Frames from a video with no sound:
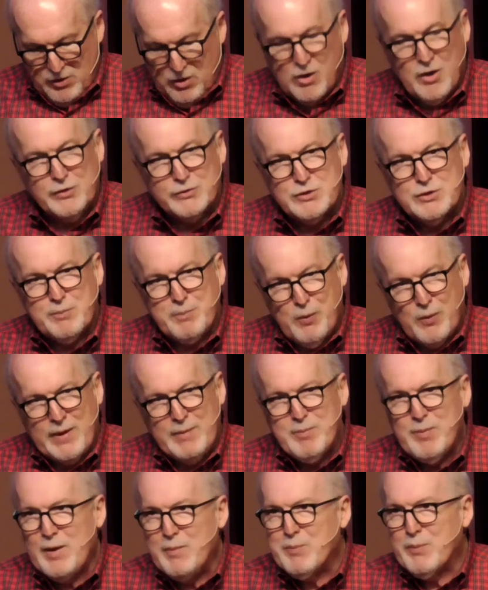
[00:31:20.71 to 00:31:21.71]
called to
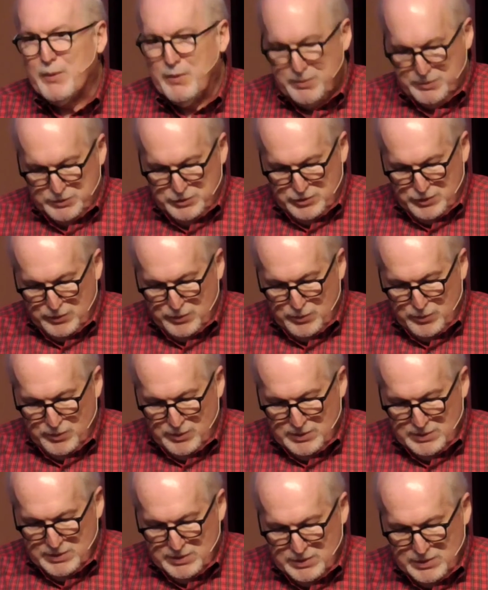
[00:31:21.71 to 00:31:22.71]
point people to
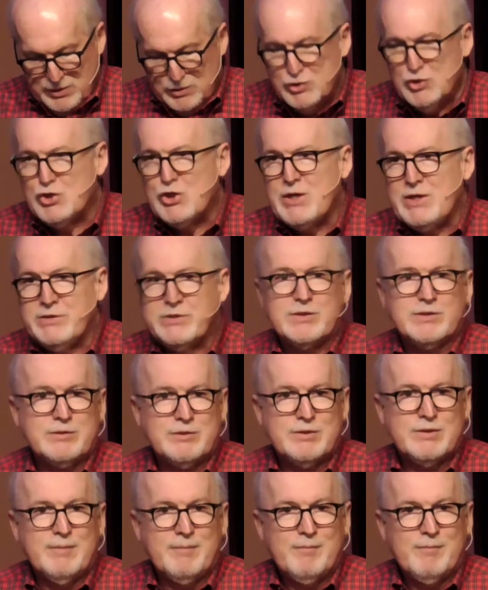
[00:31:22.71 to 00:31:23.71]

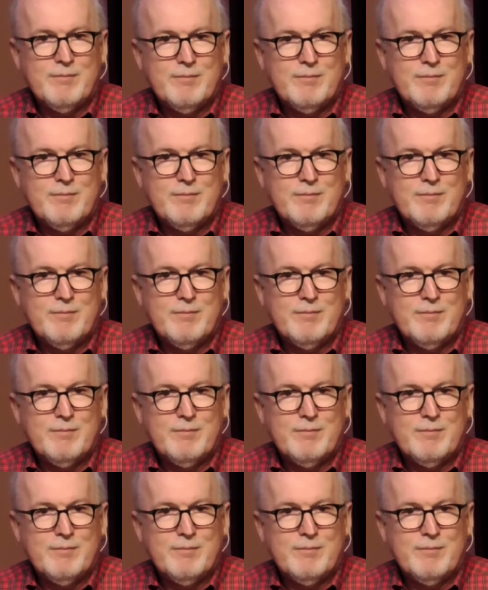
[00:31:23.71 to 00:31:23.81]
Jesus.